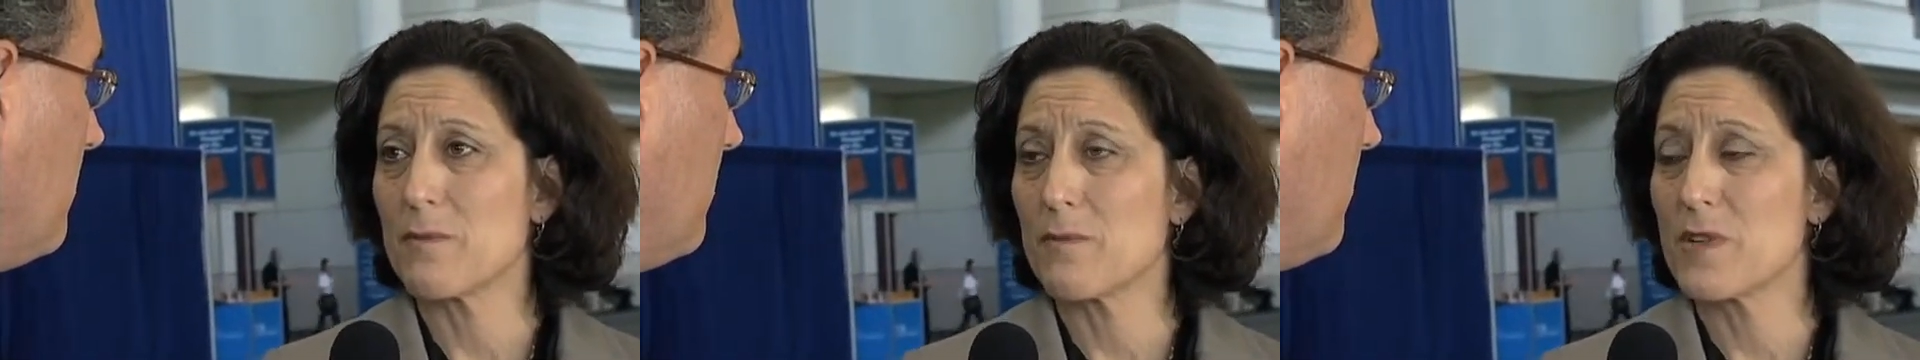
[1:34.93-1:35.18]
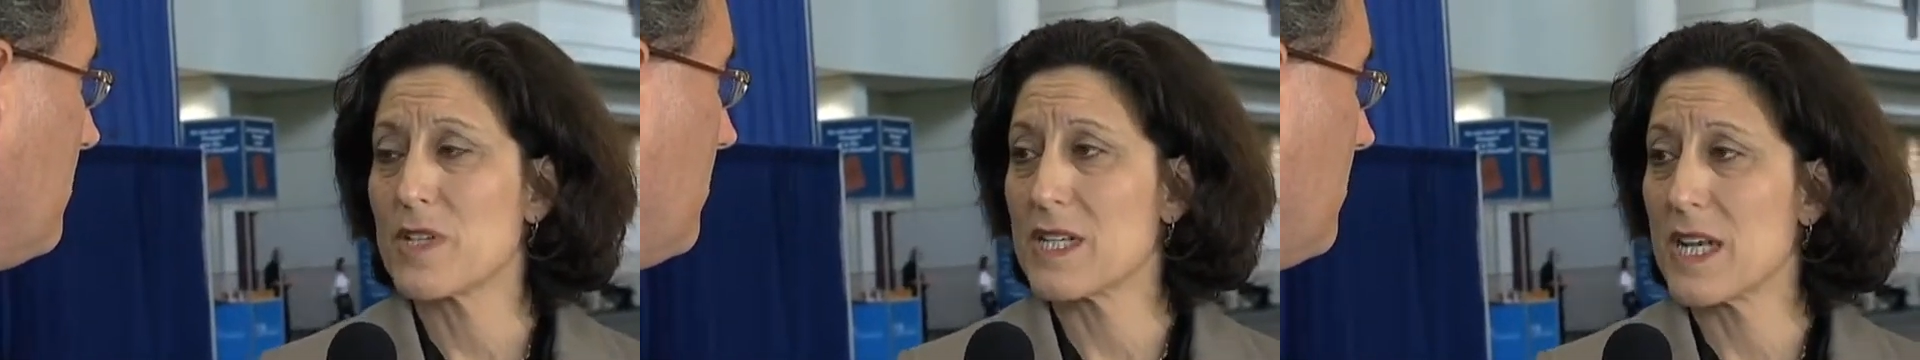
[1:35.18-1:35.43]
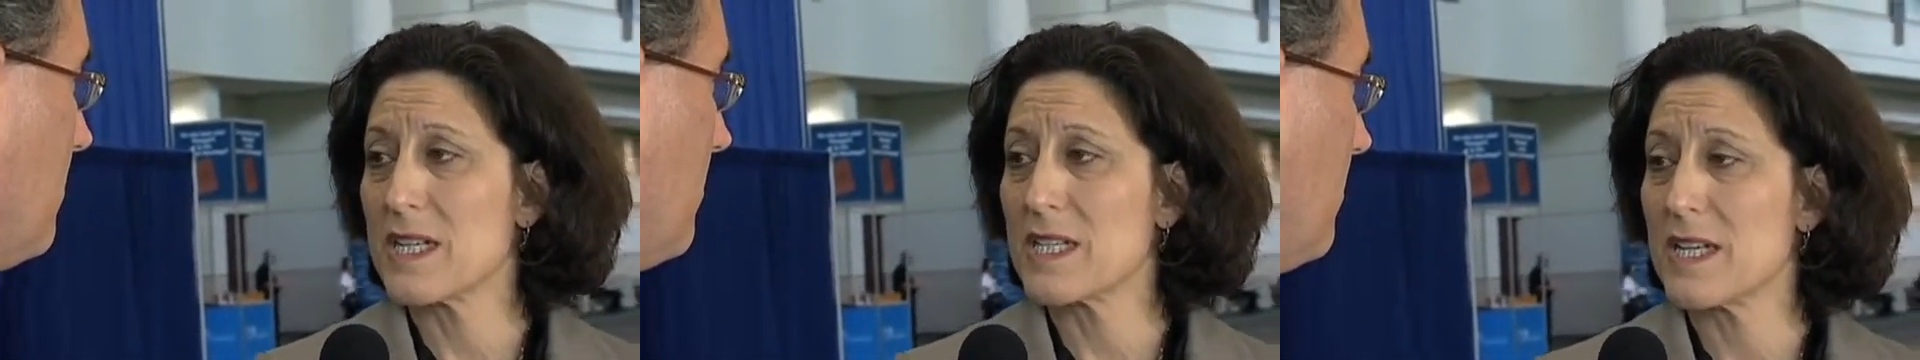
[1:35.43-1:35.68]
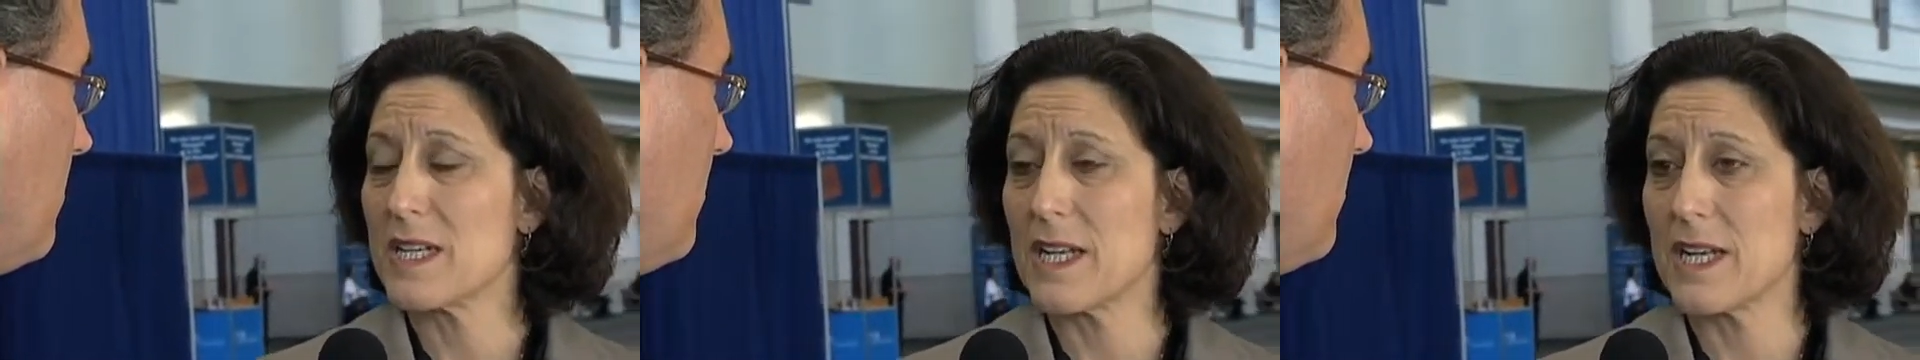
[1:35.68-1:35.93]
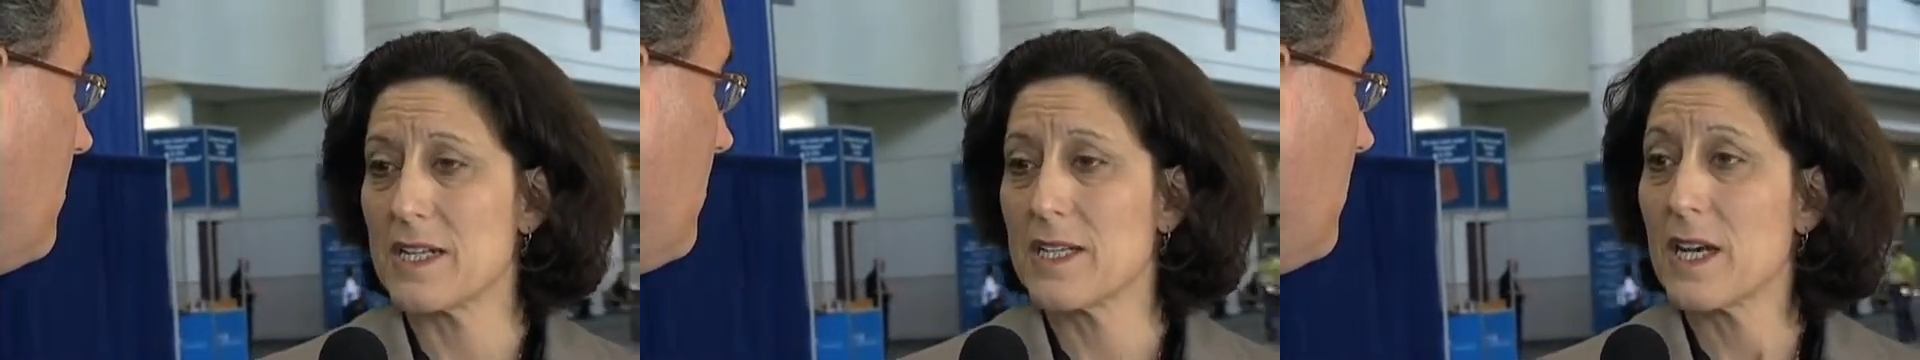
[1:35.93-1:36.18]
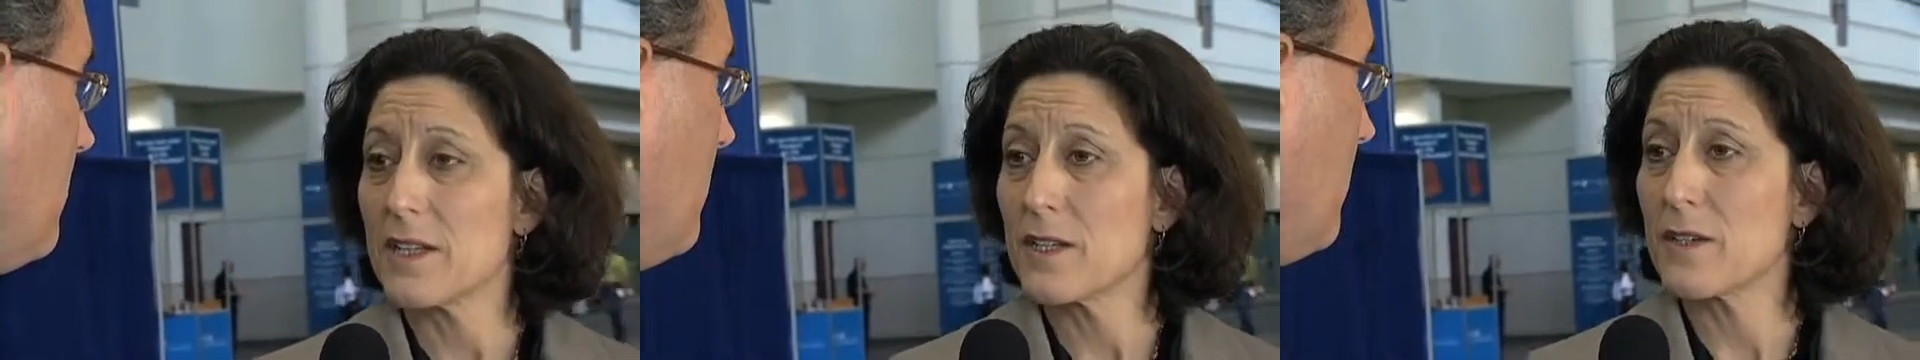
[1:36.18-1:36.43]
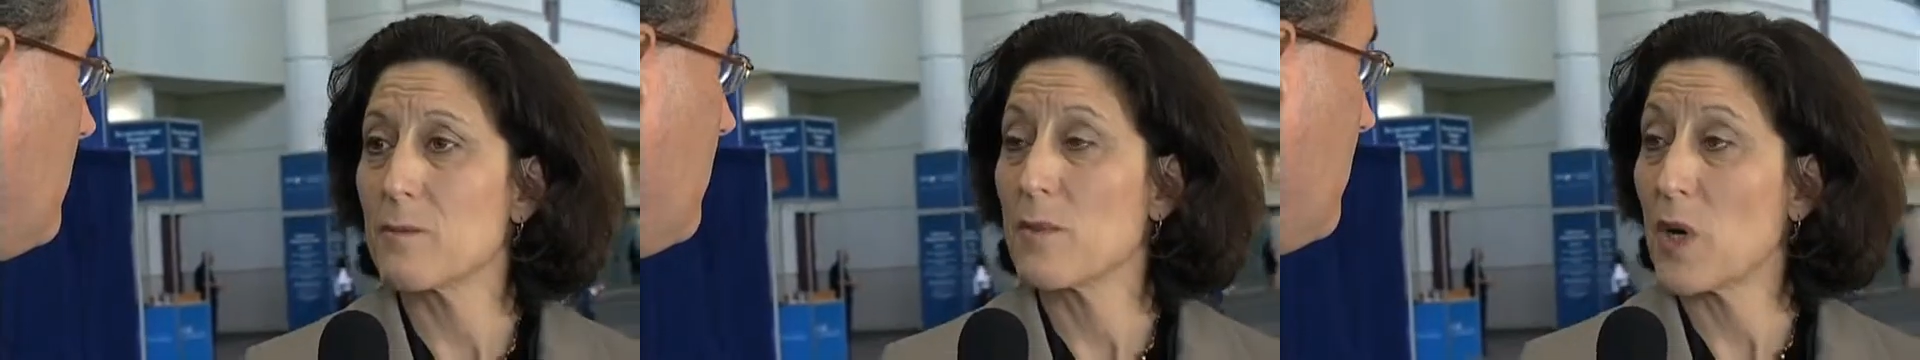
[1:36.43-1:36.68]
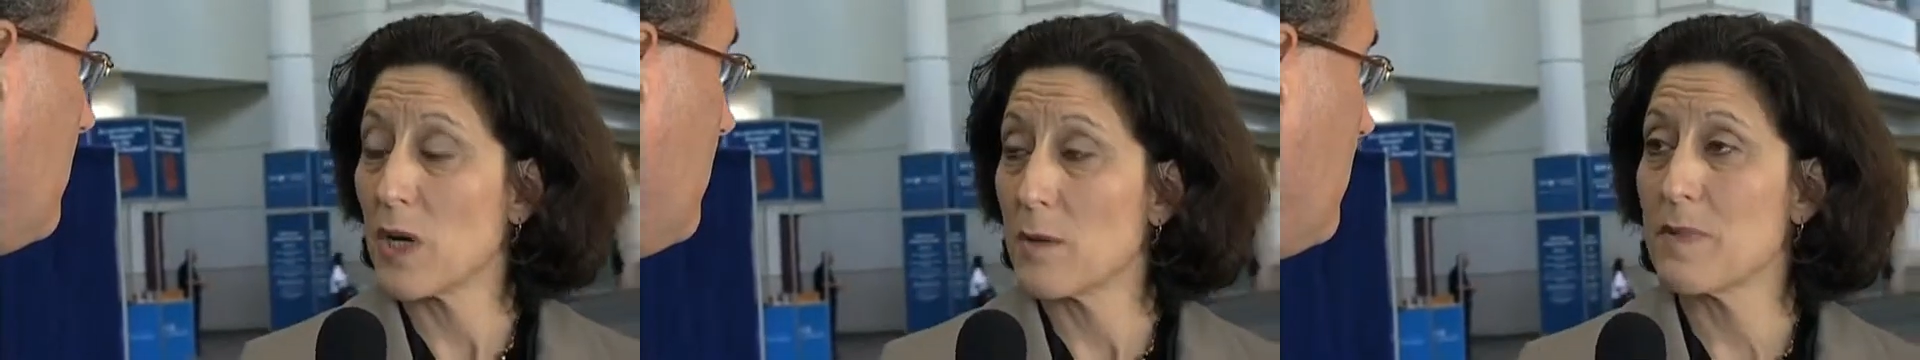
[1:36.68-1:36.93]
presented another
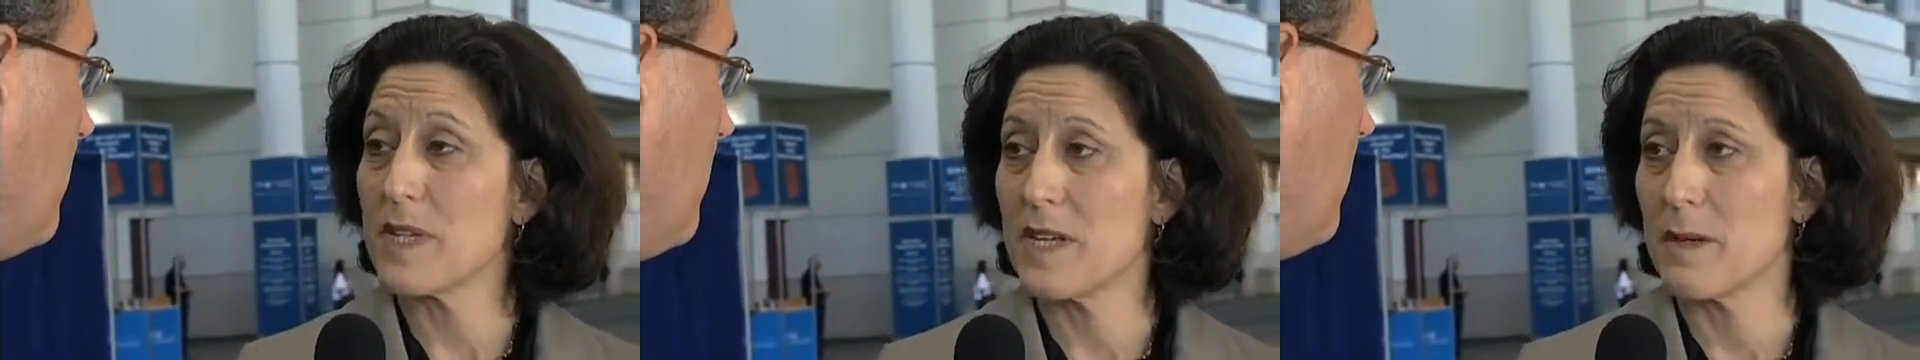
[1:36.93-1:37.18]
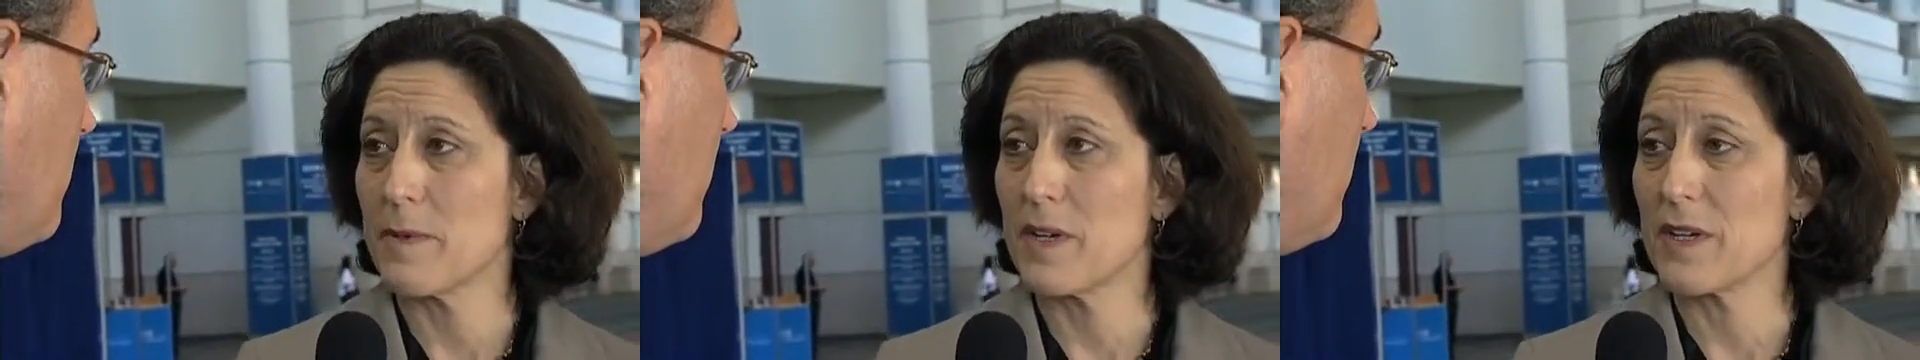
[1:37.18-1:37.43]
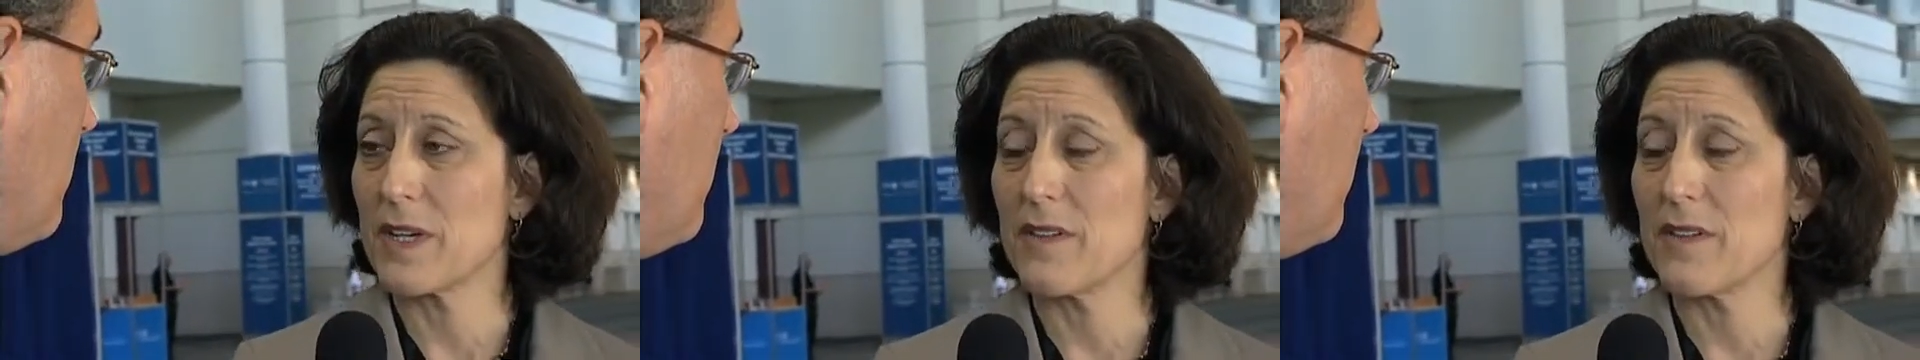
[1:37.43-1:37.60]
PARP inhibitor